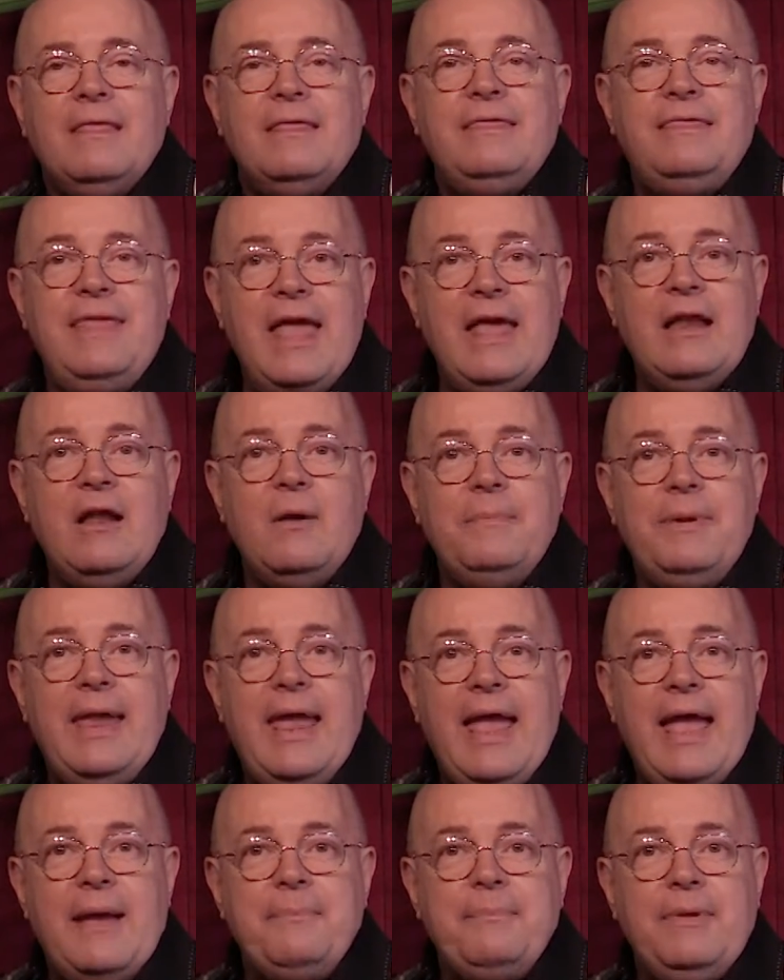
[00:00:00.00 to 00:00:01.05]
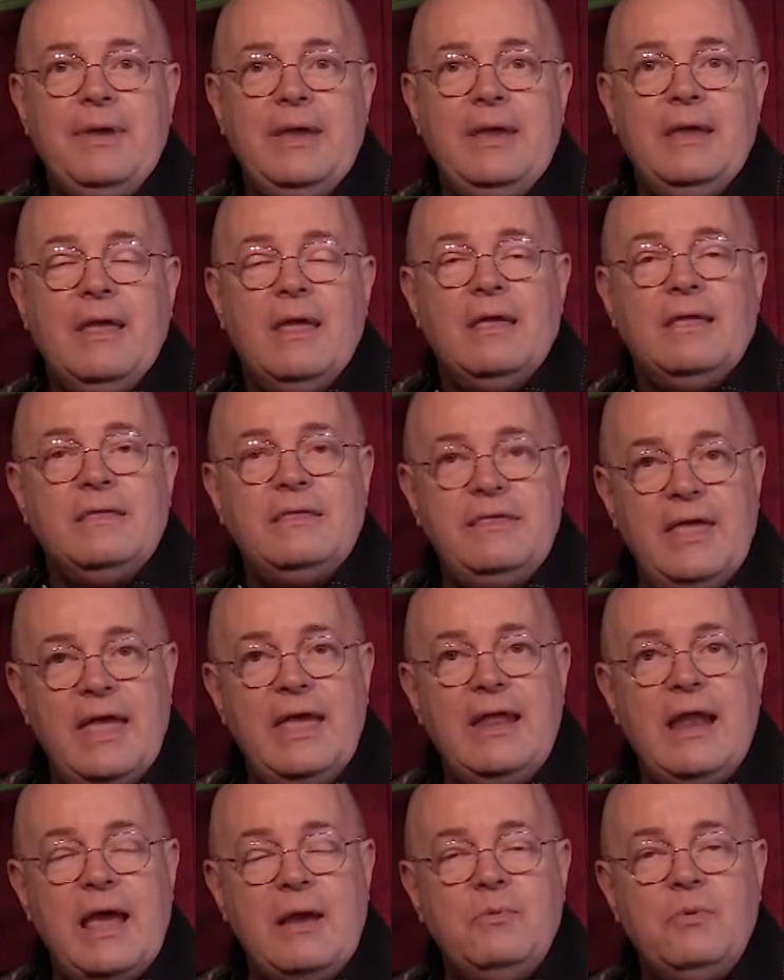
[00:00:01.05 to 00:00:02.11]
Then I'll be happy.
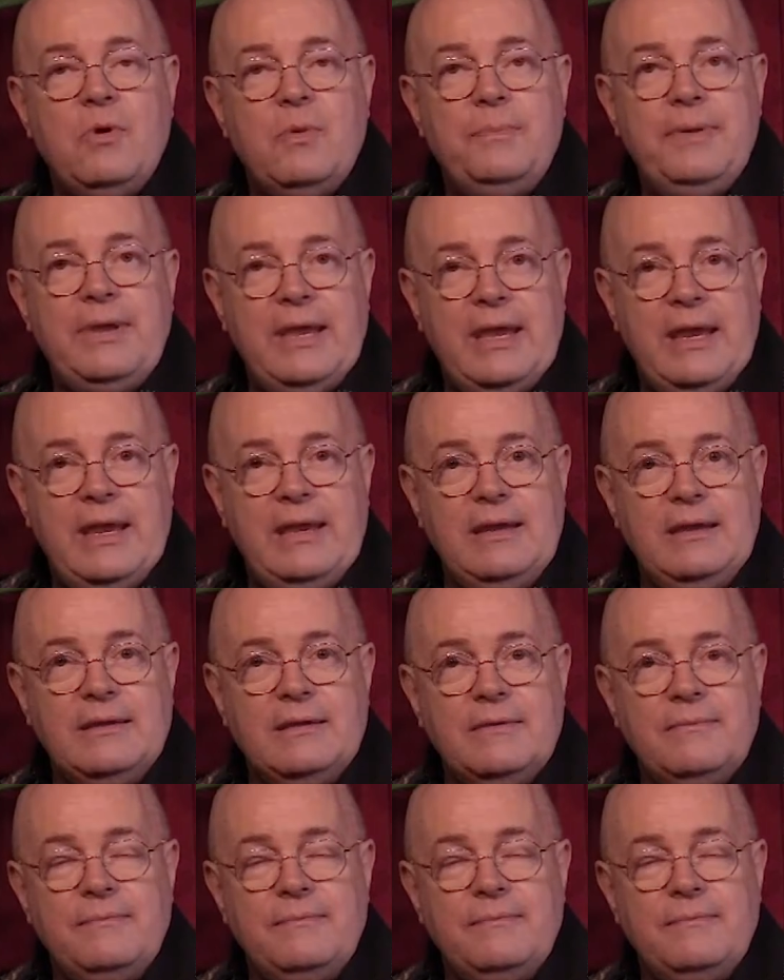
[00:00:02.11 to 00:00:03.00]
Then I will be.